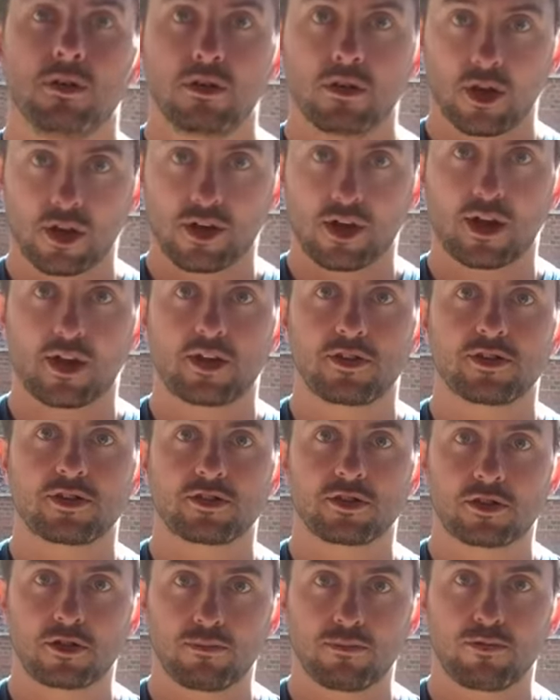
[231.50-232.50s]
I'd like you just
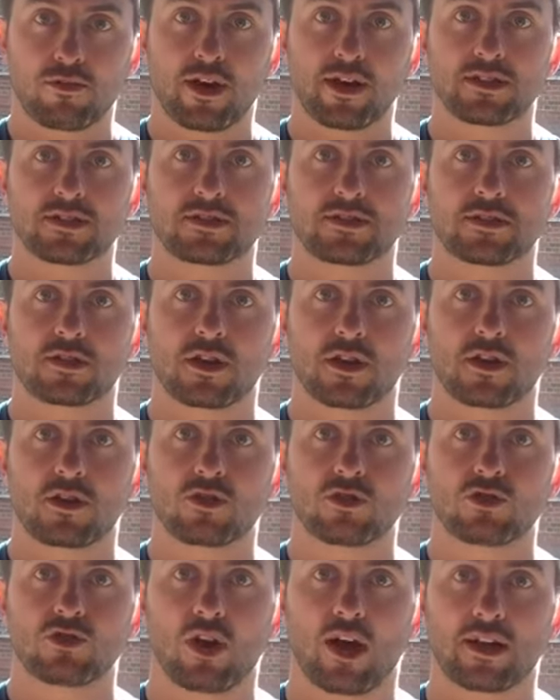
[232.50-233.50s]
to compress and
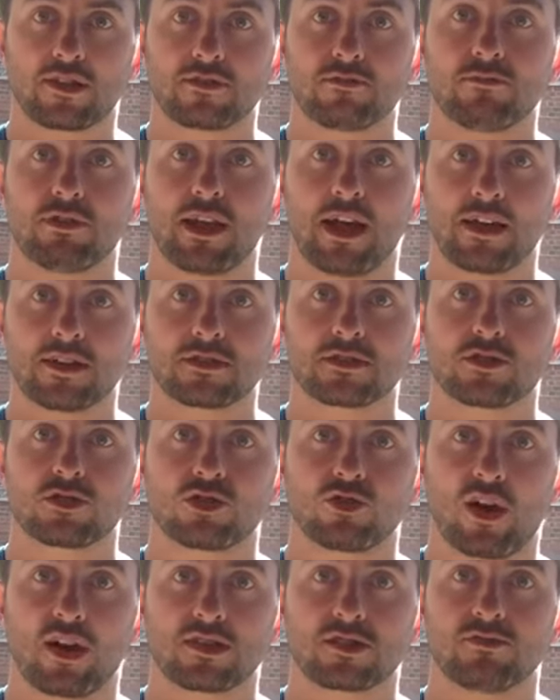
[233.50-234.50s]
contract and relax
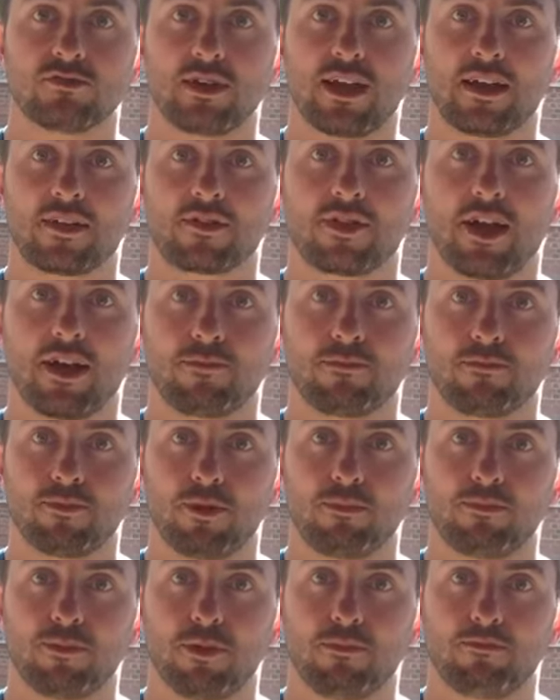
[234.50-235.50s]
that
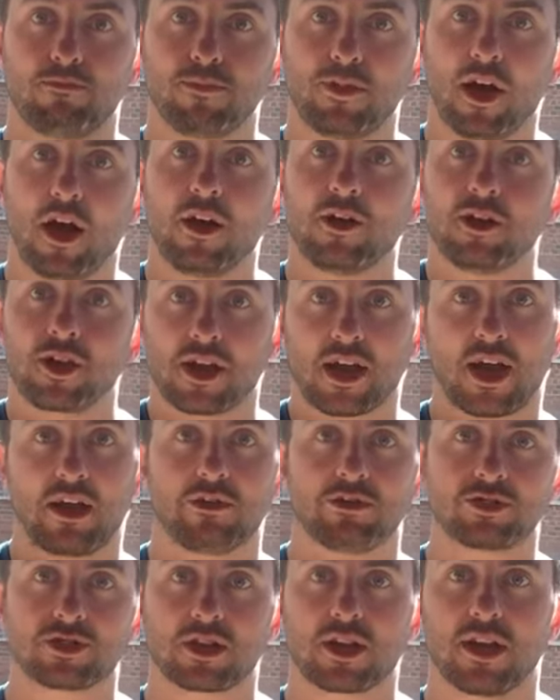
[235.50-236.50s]
the
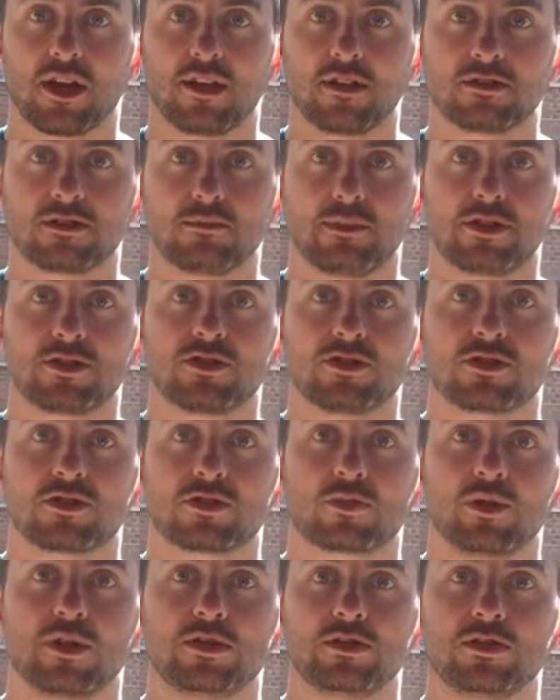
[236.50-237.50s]
undercarriage, okay? So imagine you're
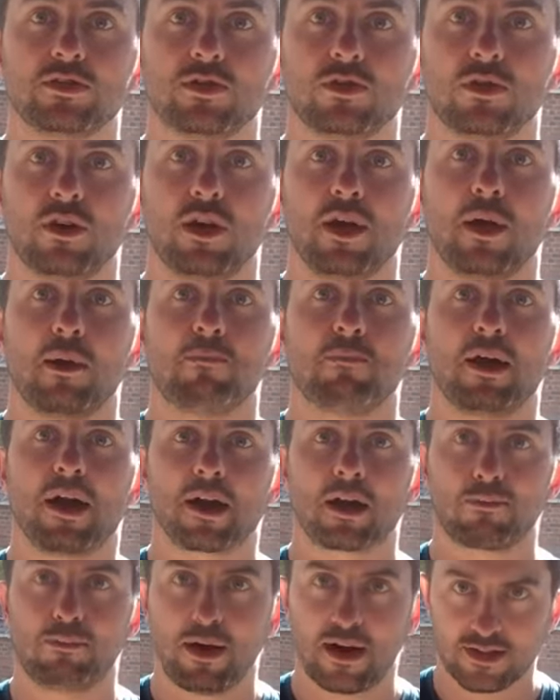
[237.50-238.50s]
squeezing your
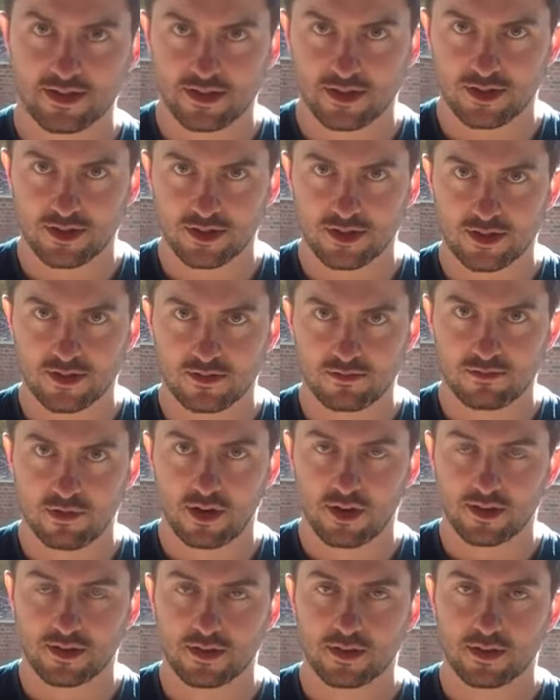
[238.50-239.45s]
back passage, right?